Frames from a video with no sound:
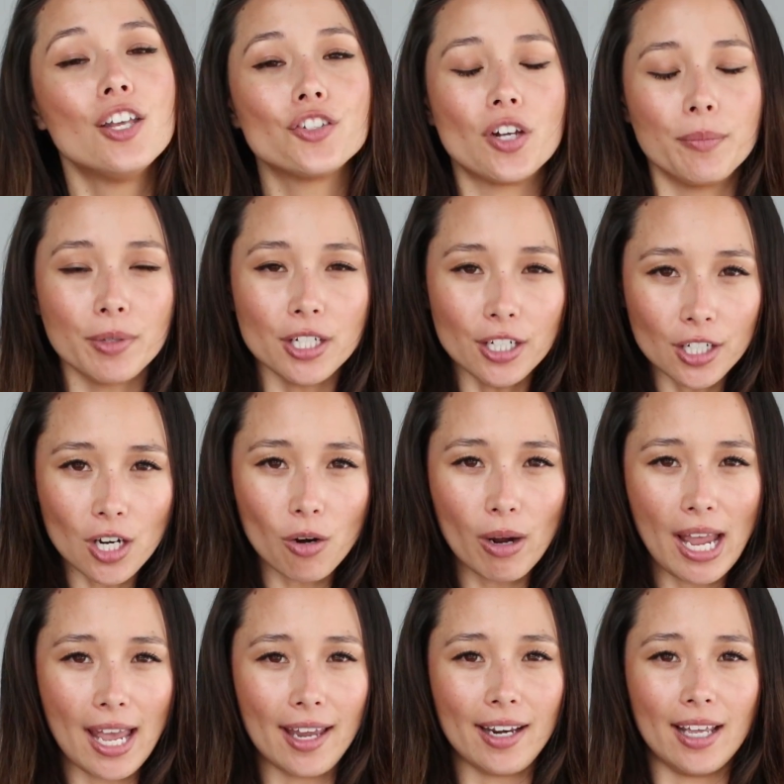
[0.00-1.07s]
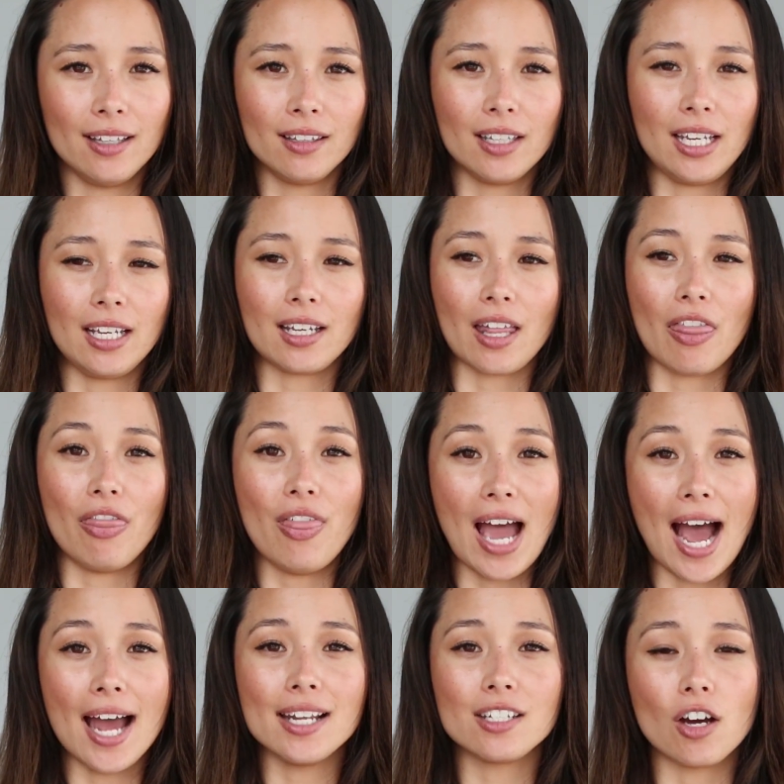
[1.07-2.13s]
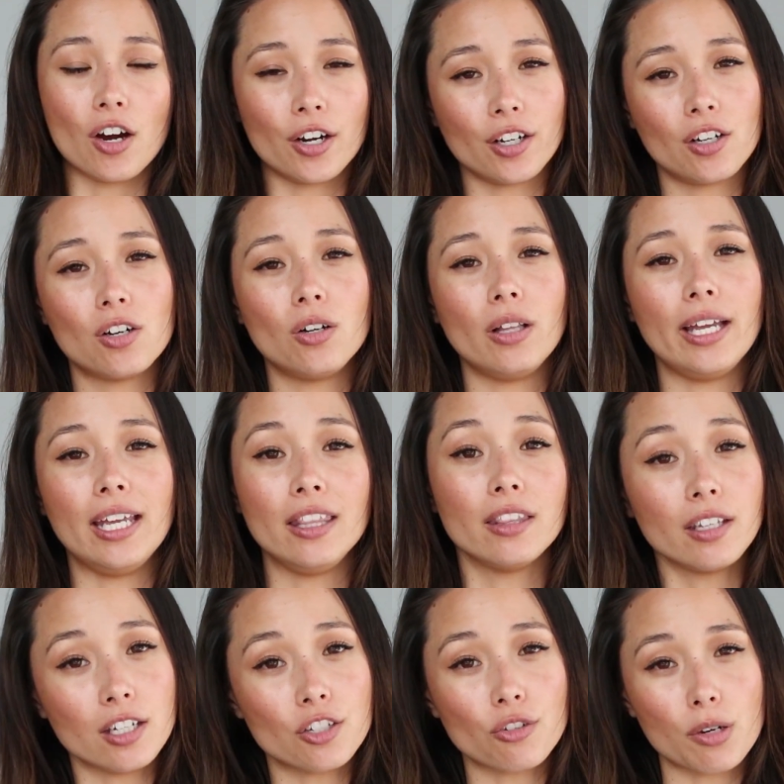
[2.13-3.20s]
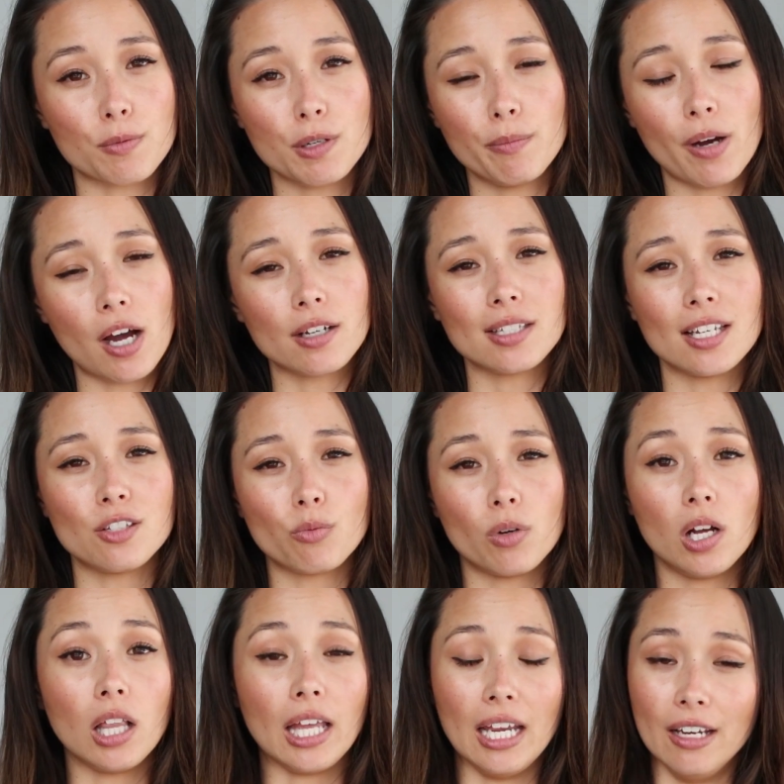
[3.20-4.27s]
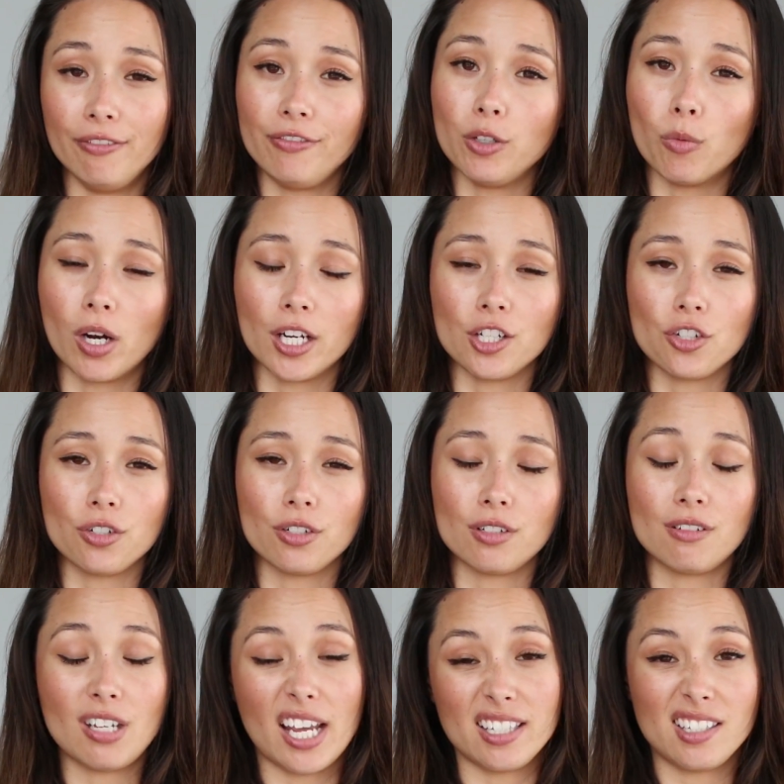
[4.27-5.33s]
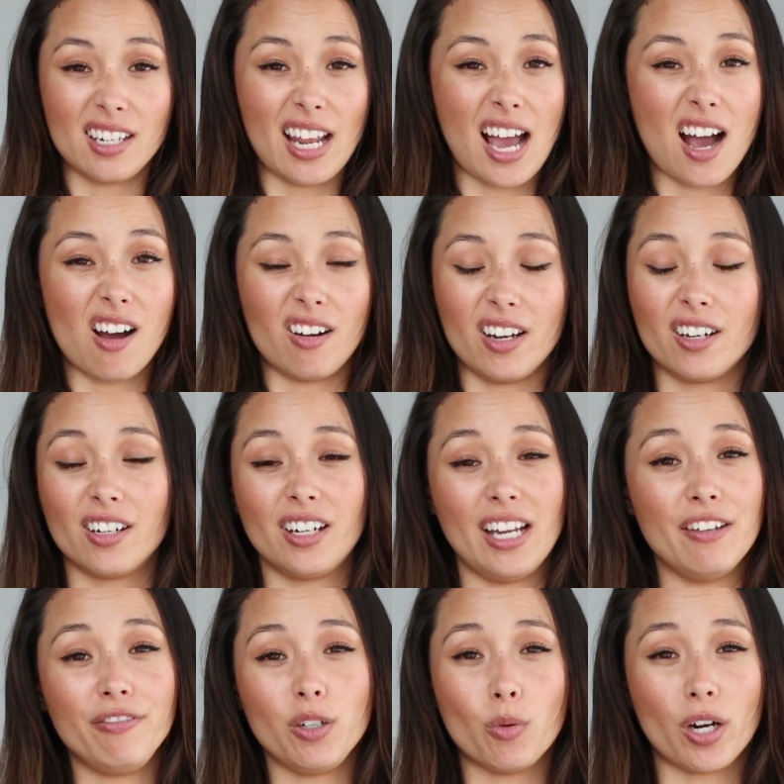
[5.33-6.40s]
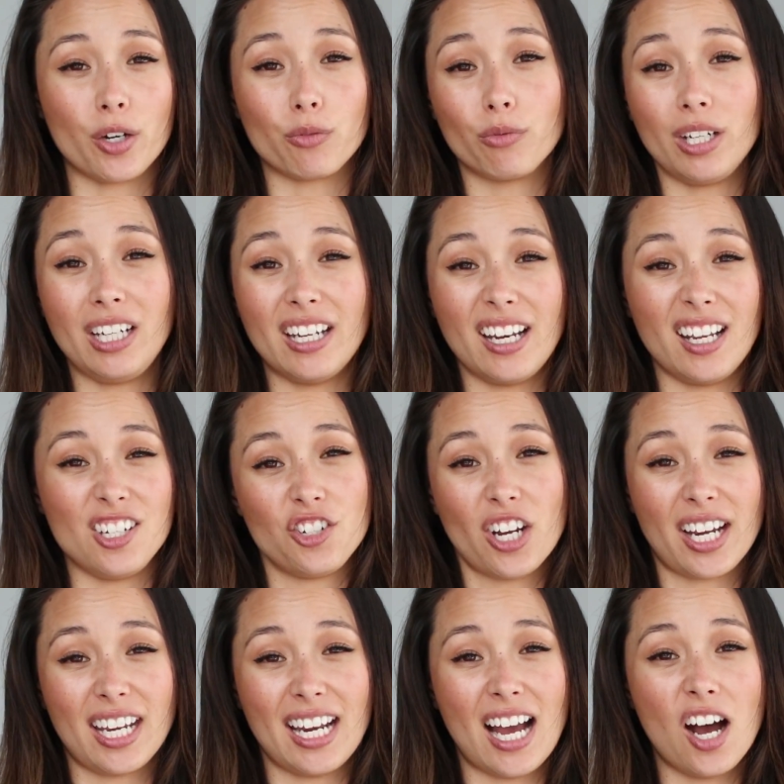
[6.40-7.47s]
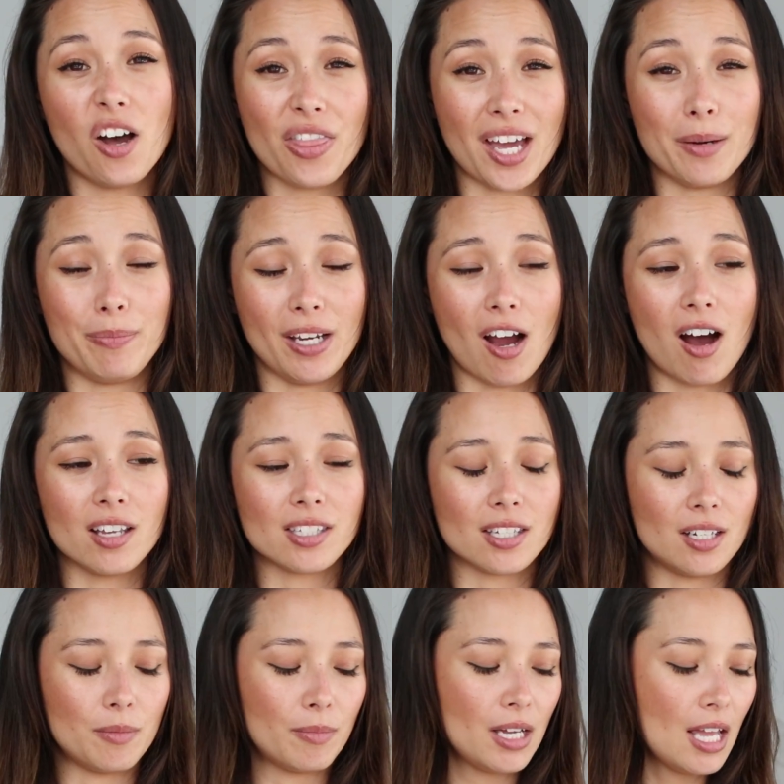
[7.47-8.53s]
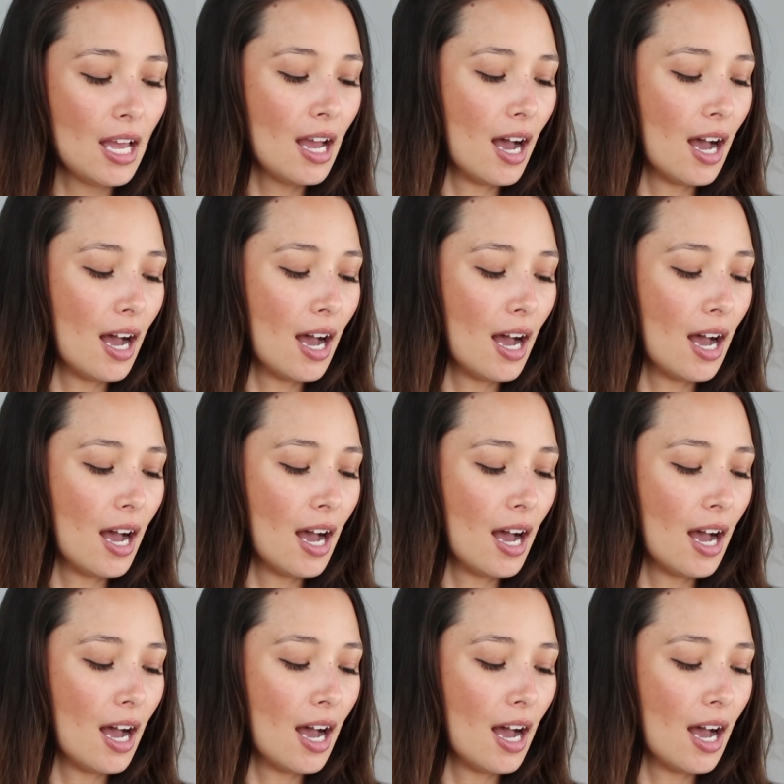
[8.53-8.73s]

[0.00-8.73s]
So I'm going to go ahead and link that article in the description box as well if you want to test it out, or if you want to read it and check it out, that'd be awesome.